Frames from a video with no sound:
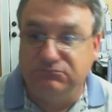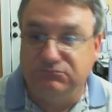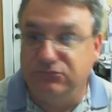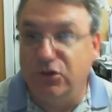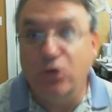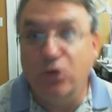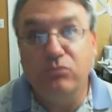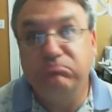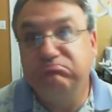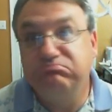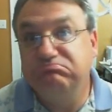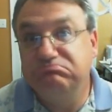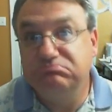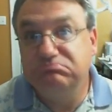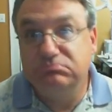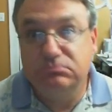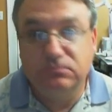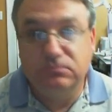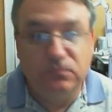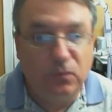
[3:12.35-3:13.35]
Nope.
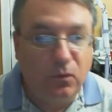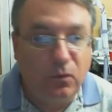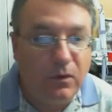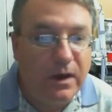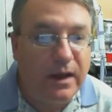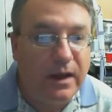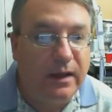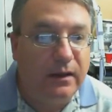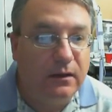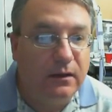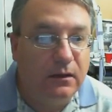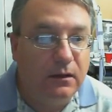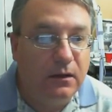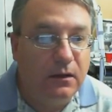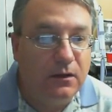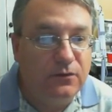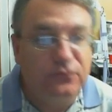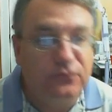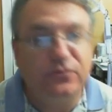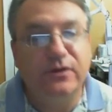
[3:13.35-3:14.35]
Why?
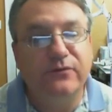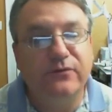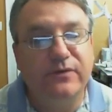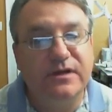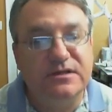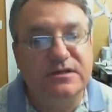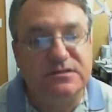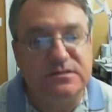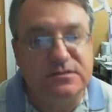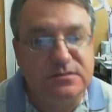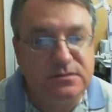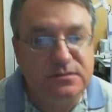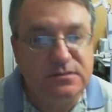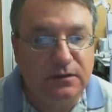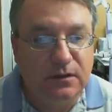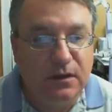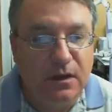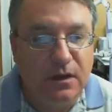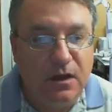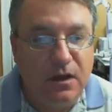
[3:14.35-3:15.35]
3 reasons.
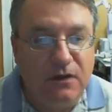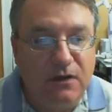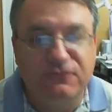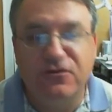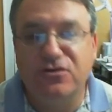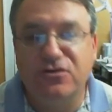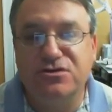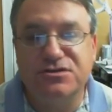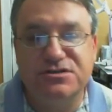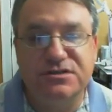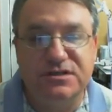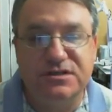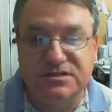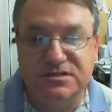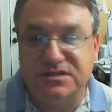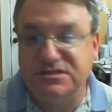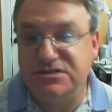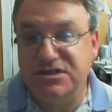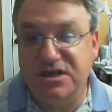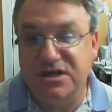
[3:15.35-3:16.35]
First is
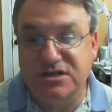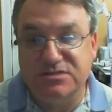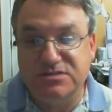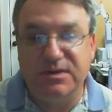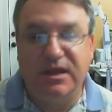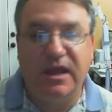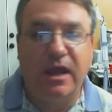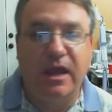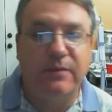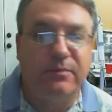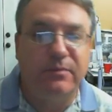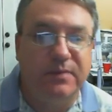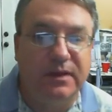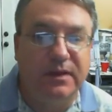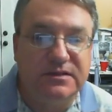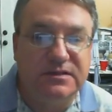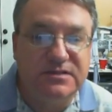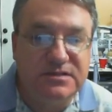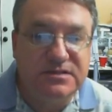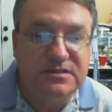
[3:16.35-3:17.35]
the judgment
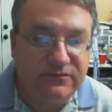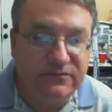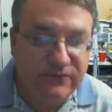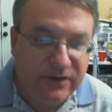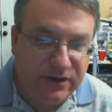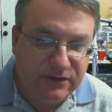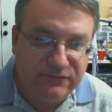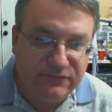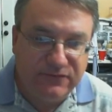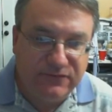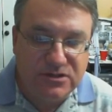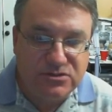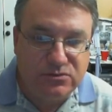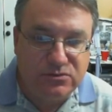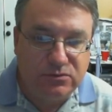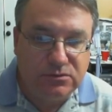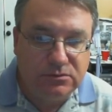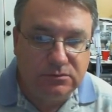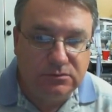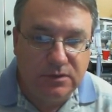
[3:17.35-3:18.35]
capabilities of the
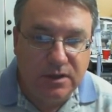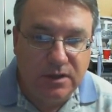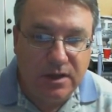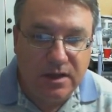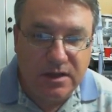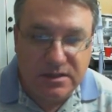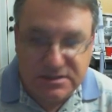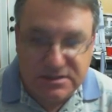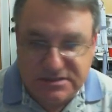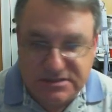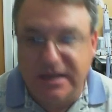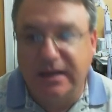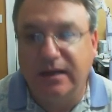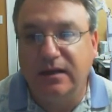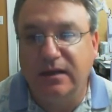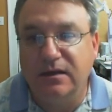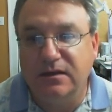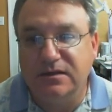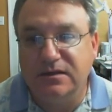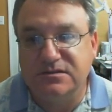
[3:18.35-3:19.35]
individual.
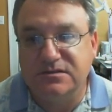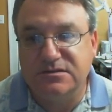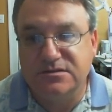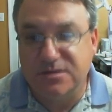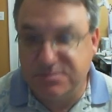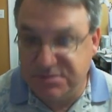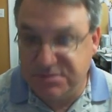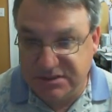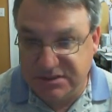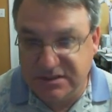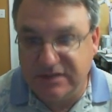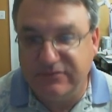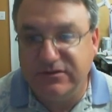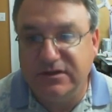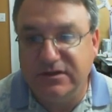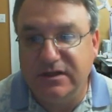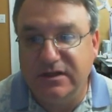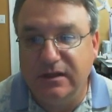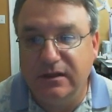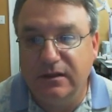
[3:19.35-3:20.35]
Second is
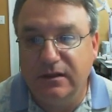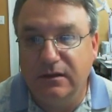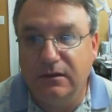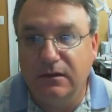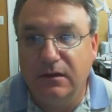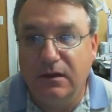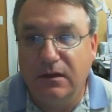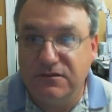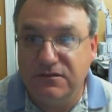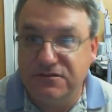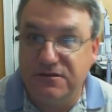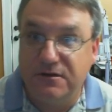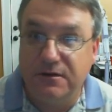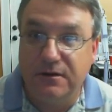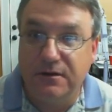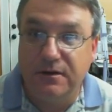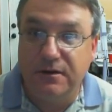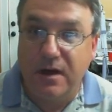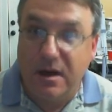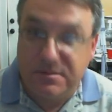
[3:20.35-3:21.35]
subjectivity. And
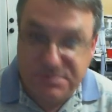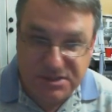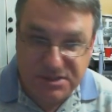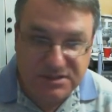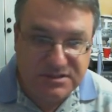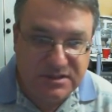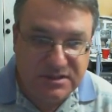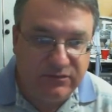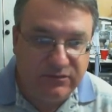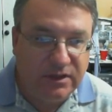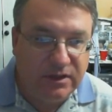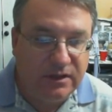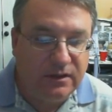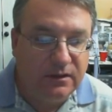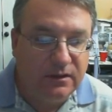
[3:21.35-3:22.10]
third, objectivity.